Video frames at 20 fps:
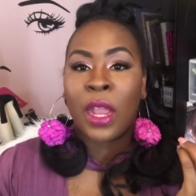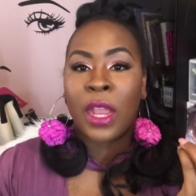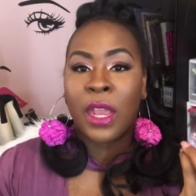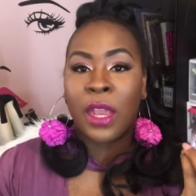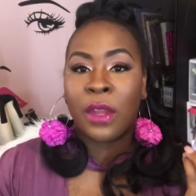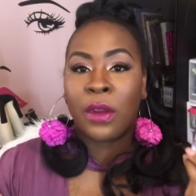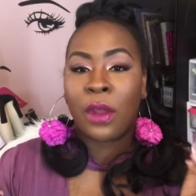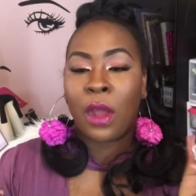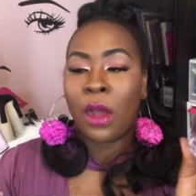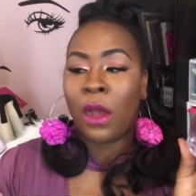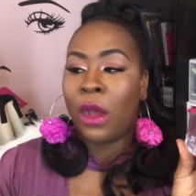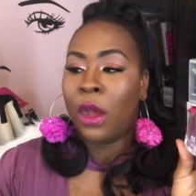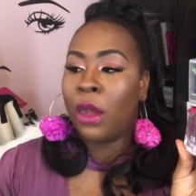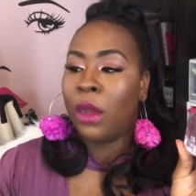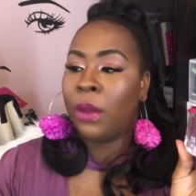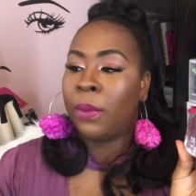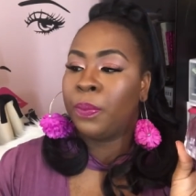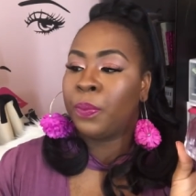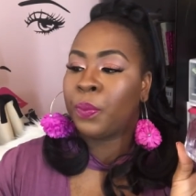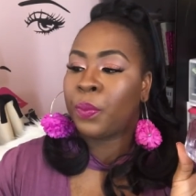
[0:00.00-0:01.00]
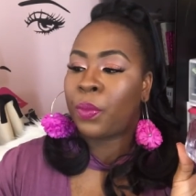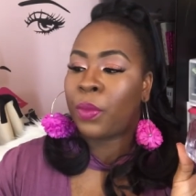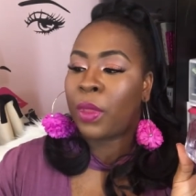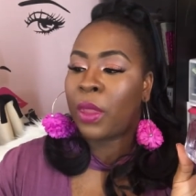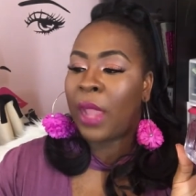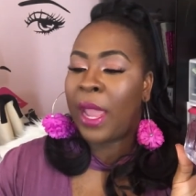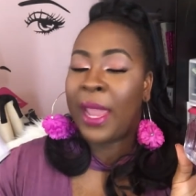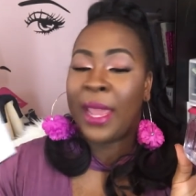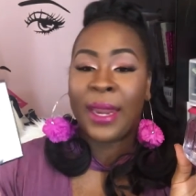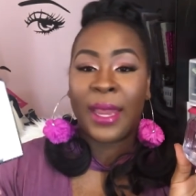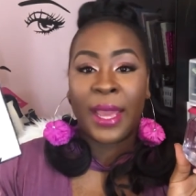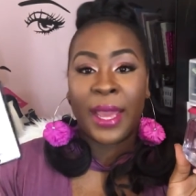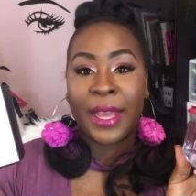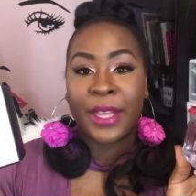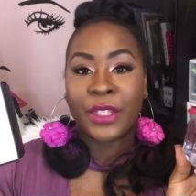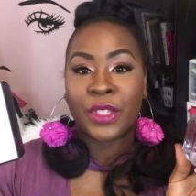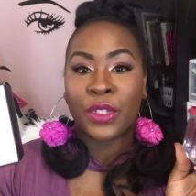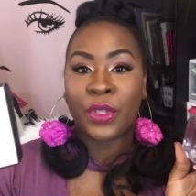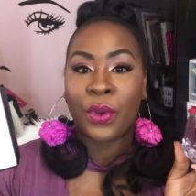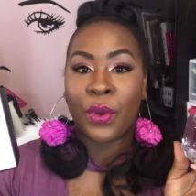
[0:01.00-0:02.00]

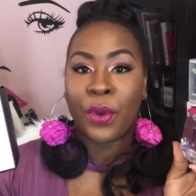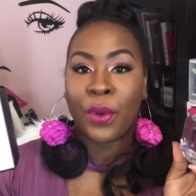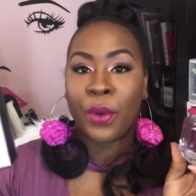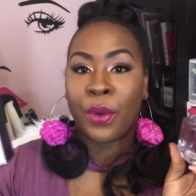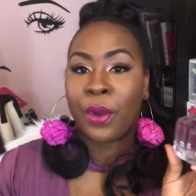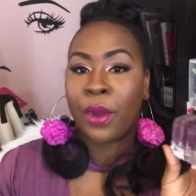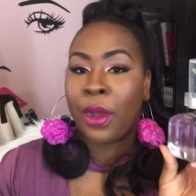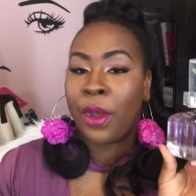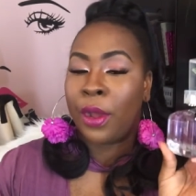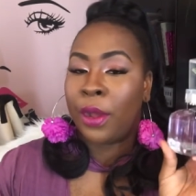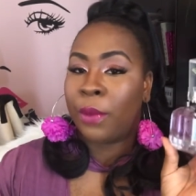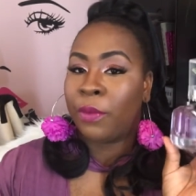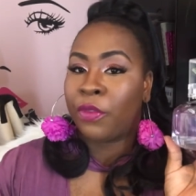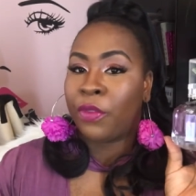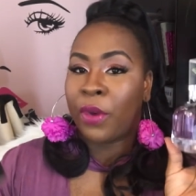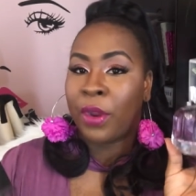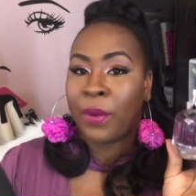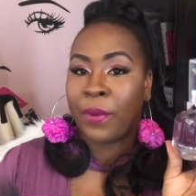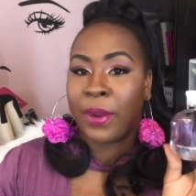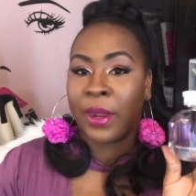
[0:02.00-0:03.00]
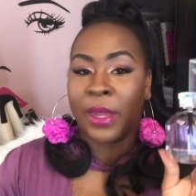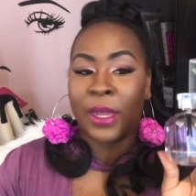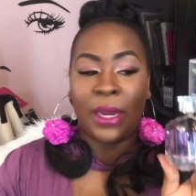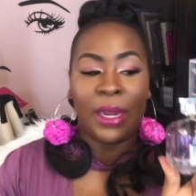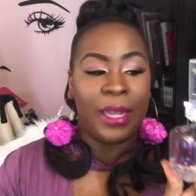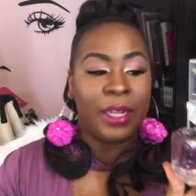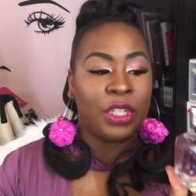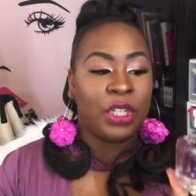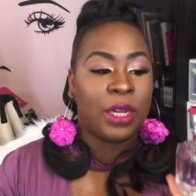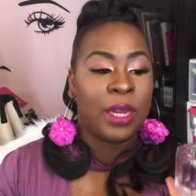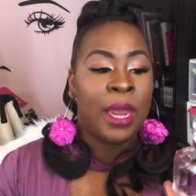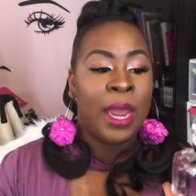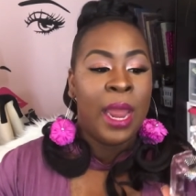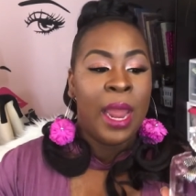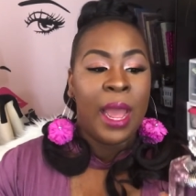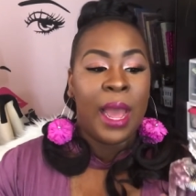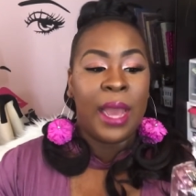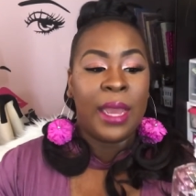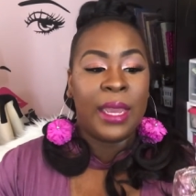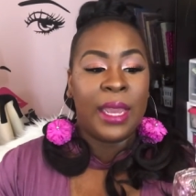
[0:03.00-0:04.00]
enhance your fragrant collection.
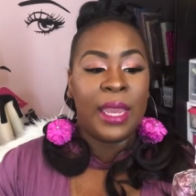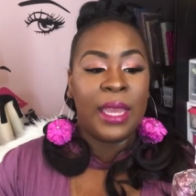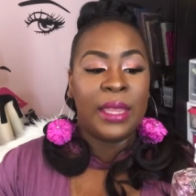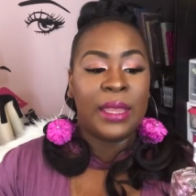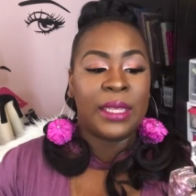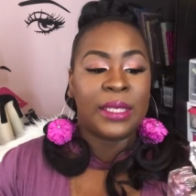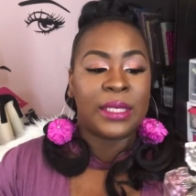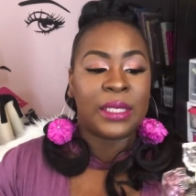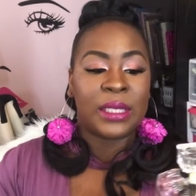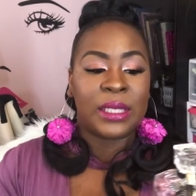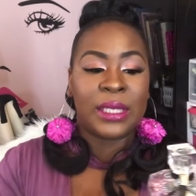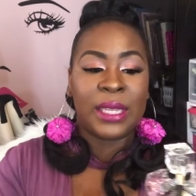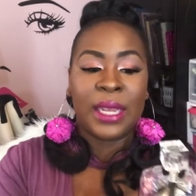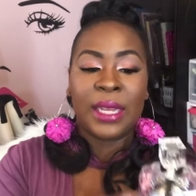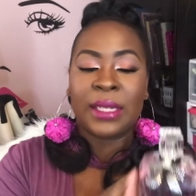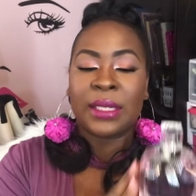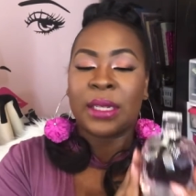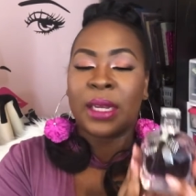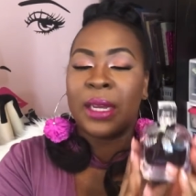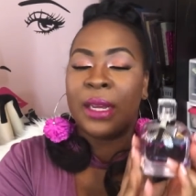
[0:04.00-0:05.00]
Again, the scent